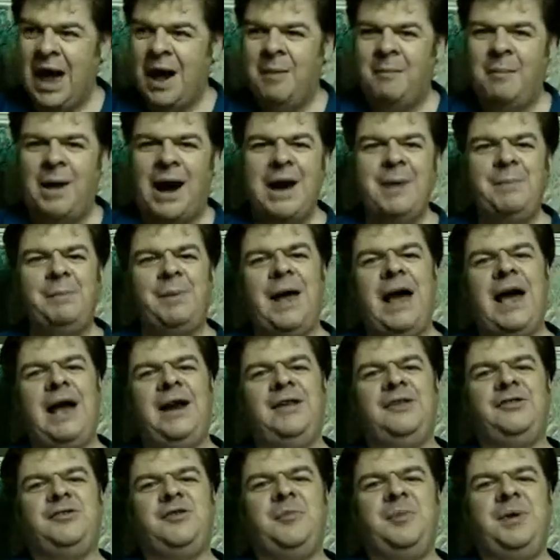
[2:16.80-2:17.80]
My plan
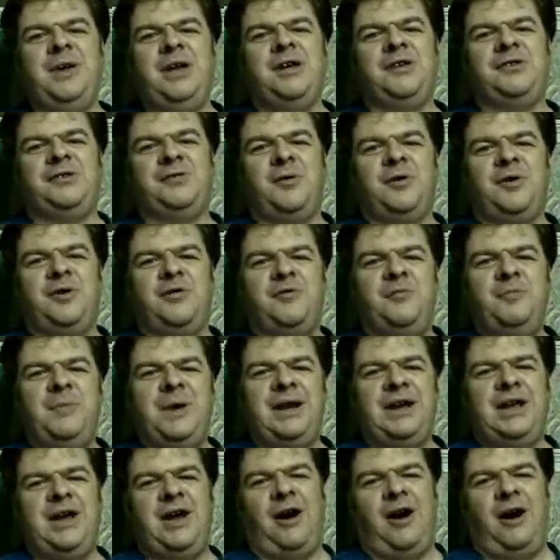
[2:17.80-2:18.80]
is to be a sort of
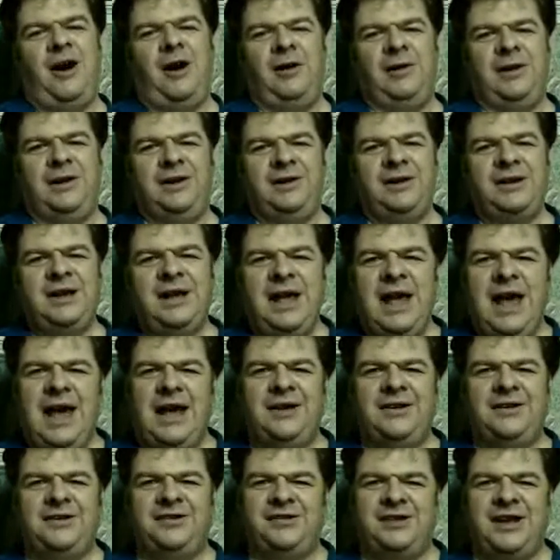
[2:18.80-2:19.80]
mini Holland
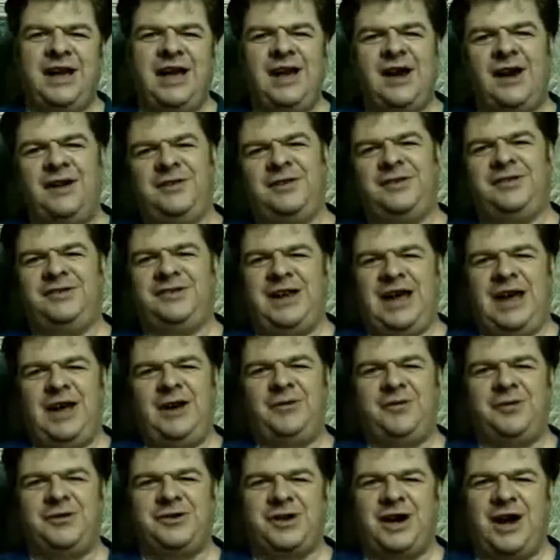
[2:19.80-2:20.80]
and to stay on the
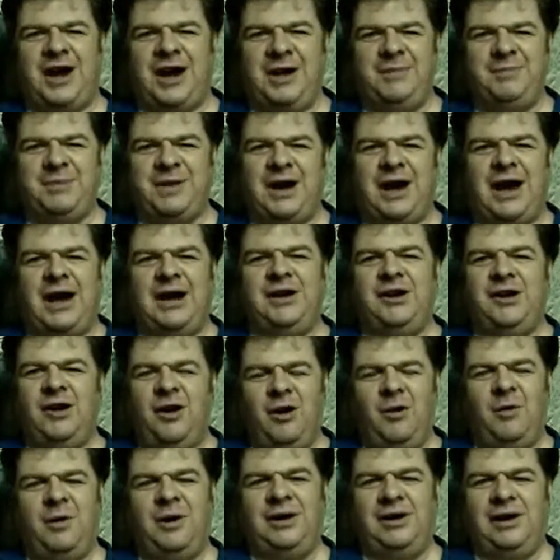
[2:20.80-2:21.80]
standard time that I
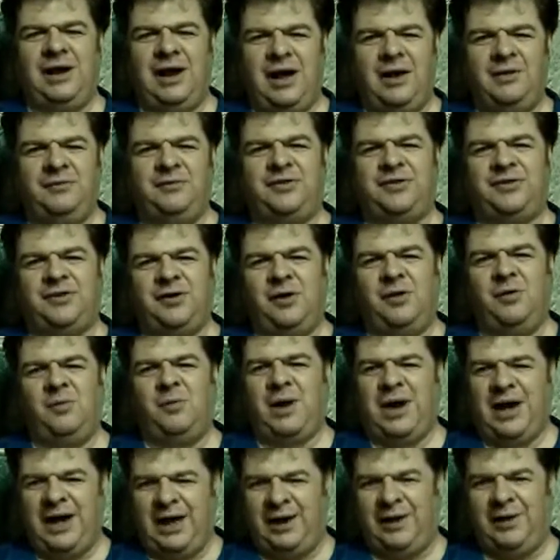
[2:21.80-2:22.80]
know and love so
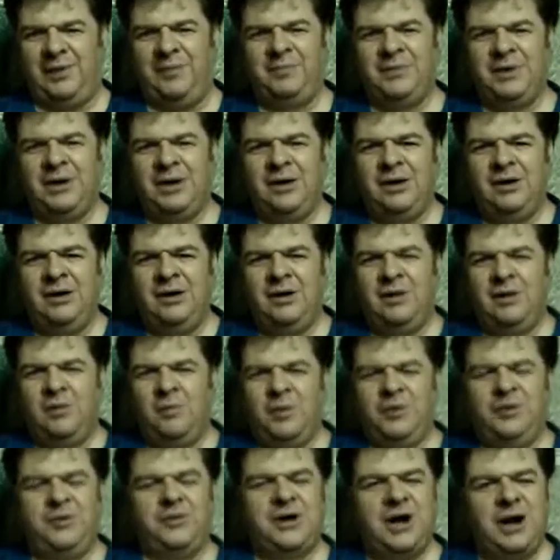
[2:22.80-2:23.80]
well.
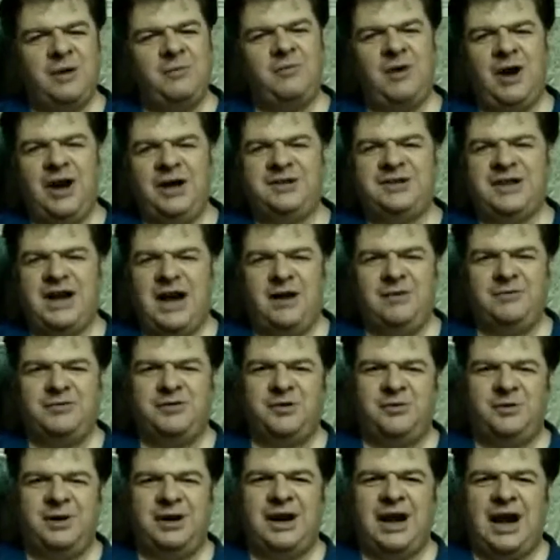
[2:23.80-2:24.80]
When you come right down
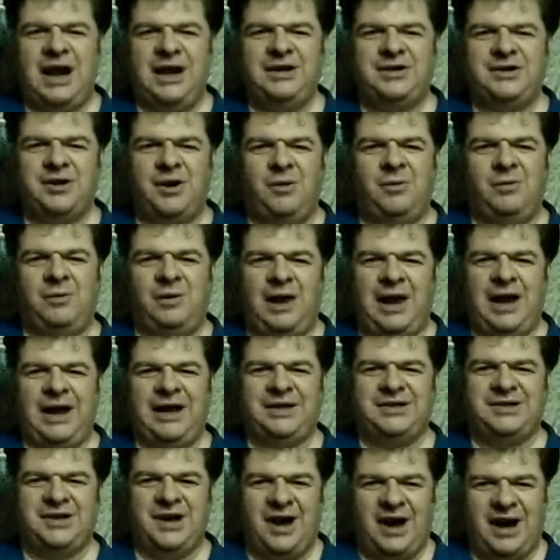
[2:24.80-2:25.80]
to it, I don't
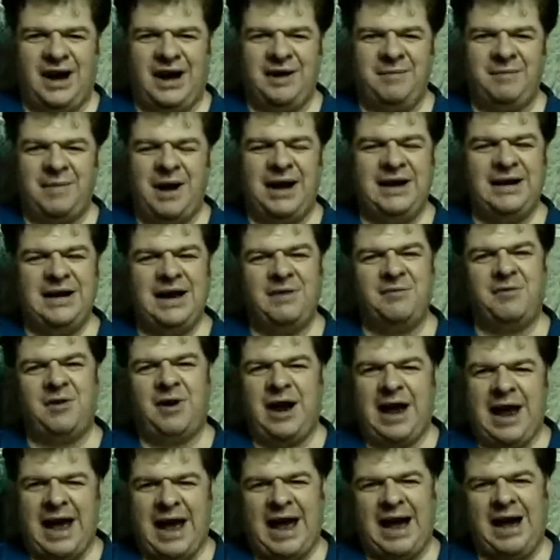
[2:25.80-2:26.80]
like time. I never
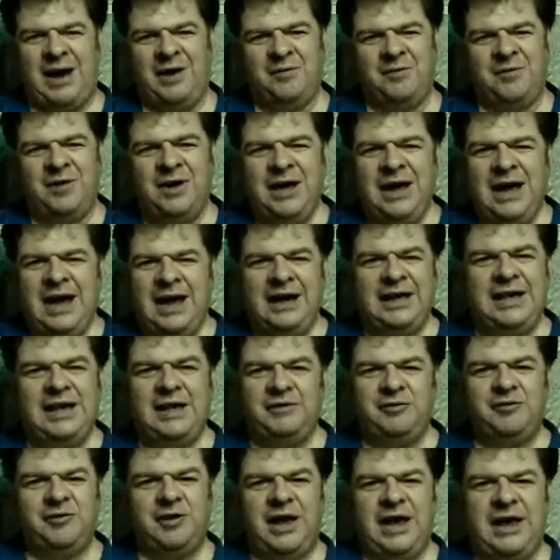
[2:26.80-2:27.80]
have. And
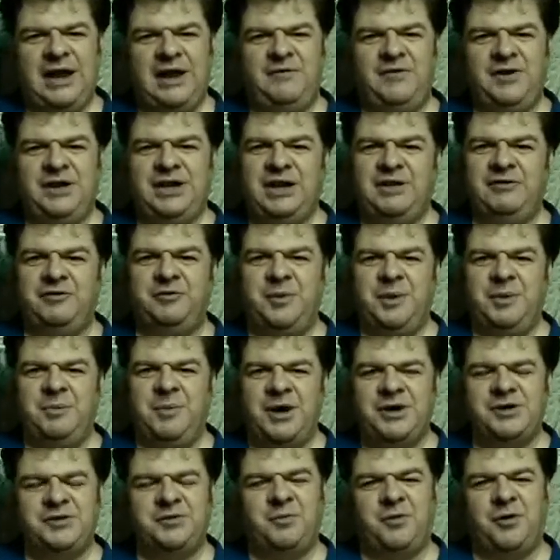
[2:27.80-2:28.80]
if it gives me
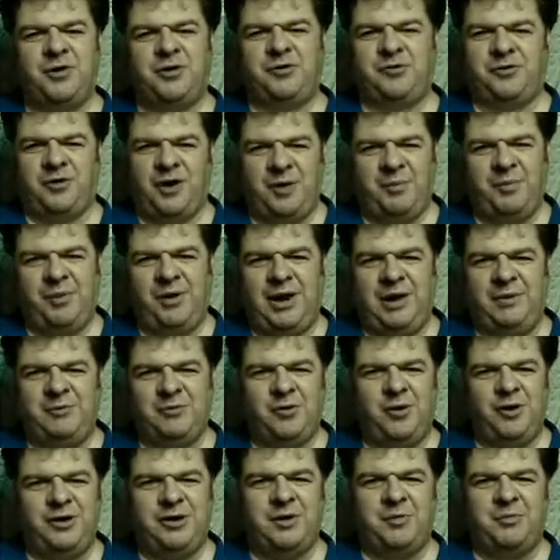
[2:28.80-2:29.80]
much more trouble, I'm
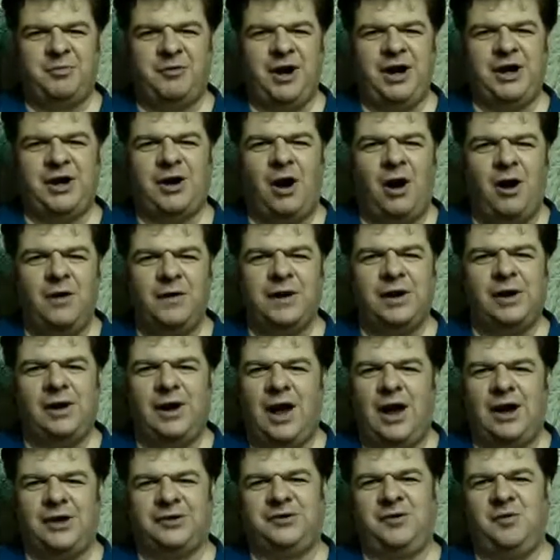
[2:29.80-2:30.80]
going to break all the
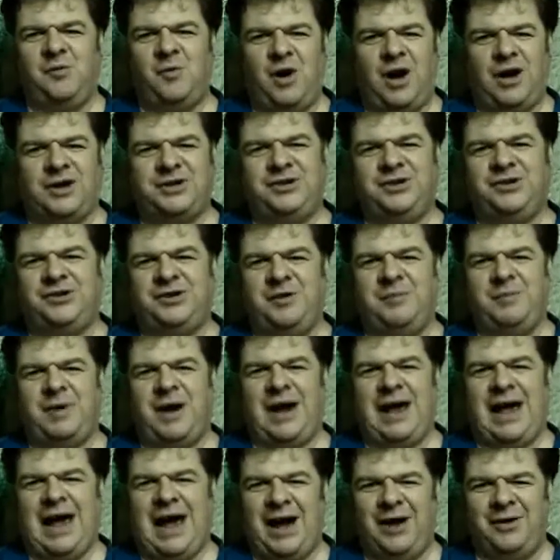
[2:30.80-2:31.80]
clocks and watches in
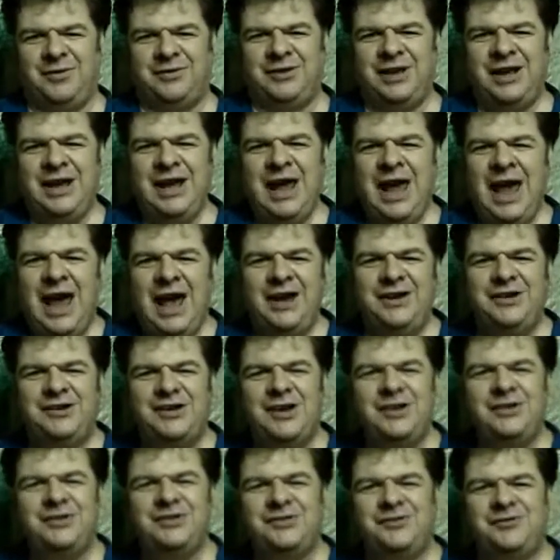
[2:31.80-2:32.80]
my house and
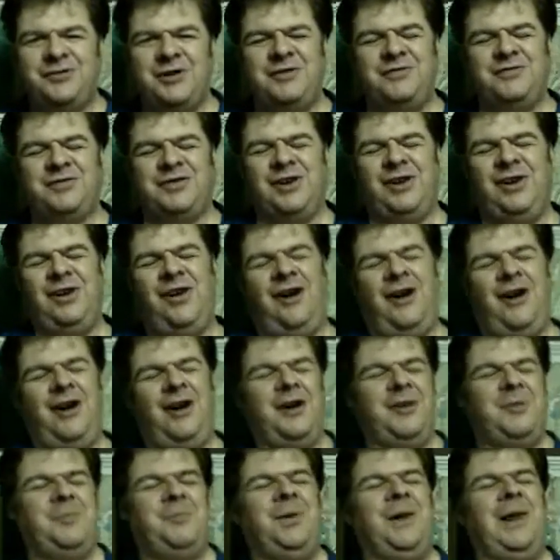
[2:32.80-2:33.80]
just drift
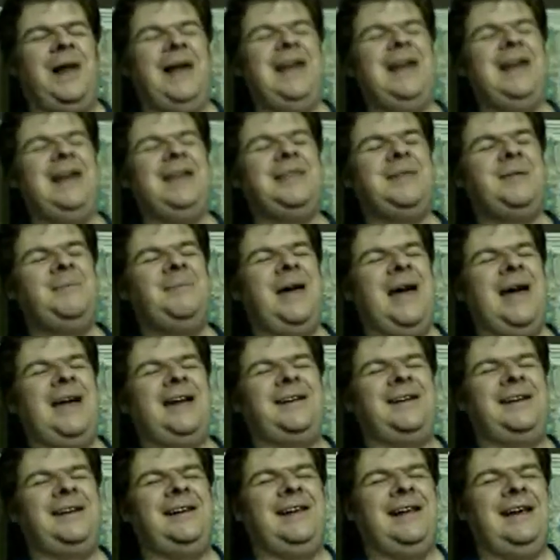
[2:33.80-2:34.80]
along, playing the
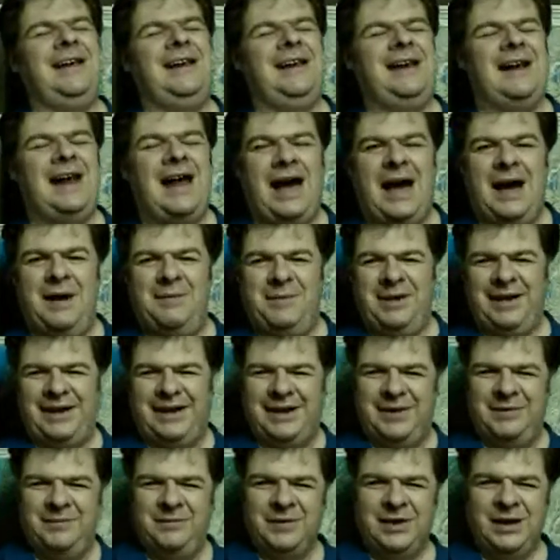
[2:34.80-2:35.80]
mandolin and
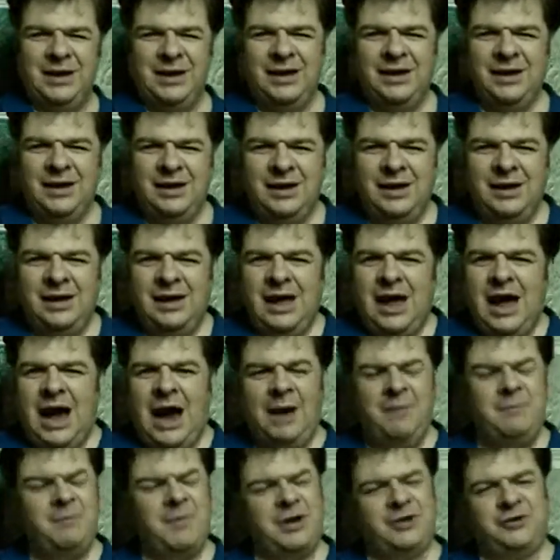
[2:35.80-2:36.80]
humming.
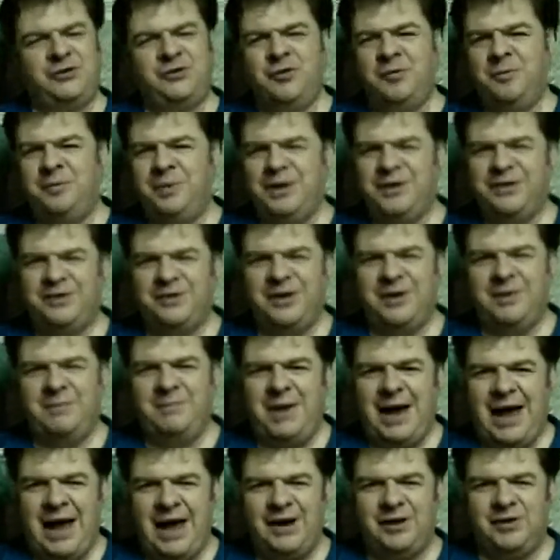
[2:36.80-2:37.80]
I'm much too busy a
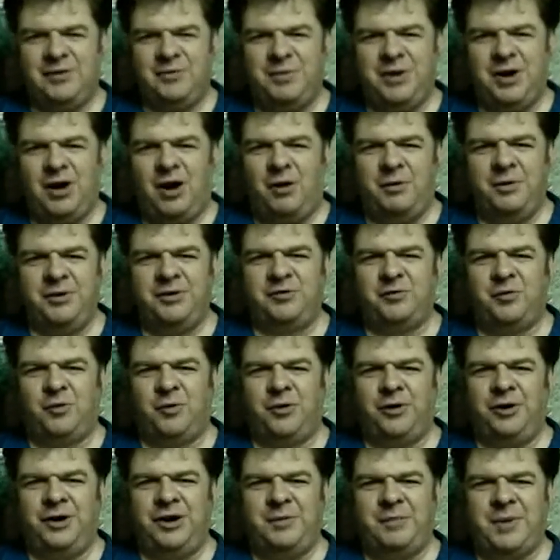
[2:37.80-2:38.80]
man to be always
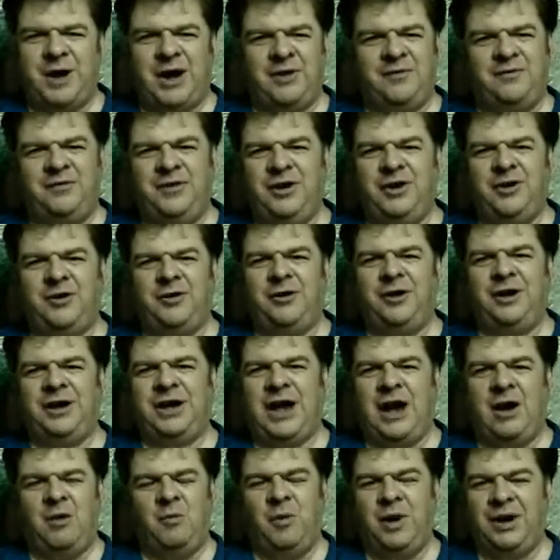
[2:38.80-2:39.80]
worried about figuring
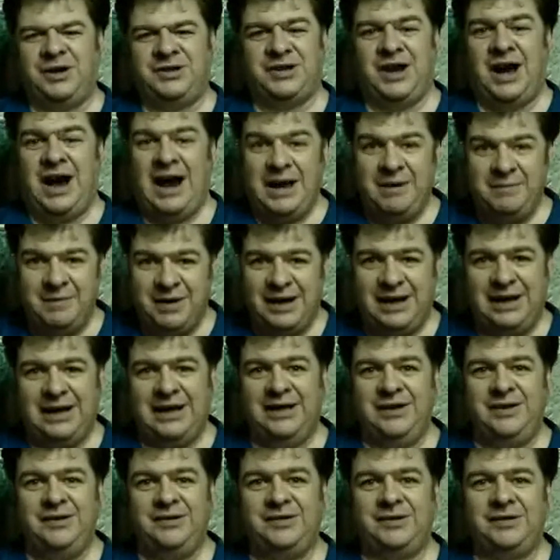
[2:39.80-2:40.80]
out what time it
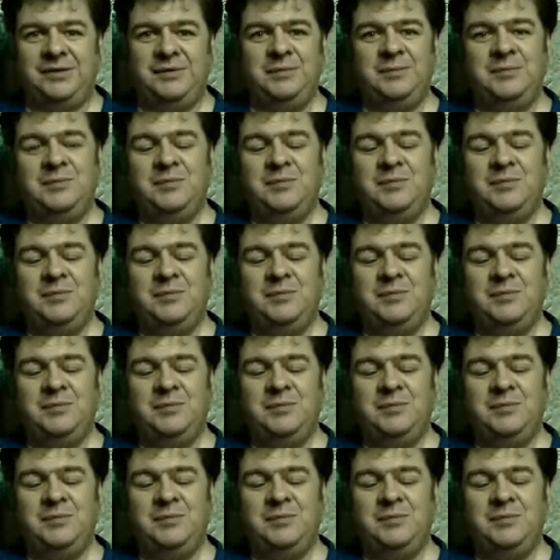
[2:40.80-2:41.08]
is.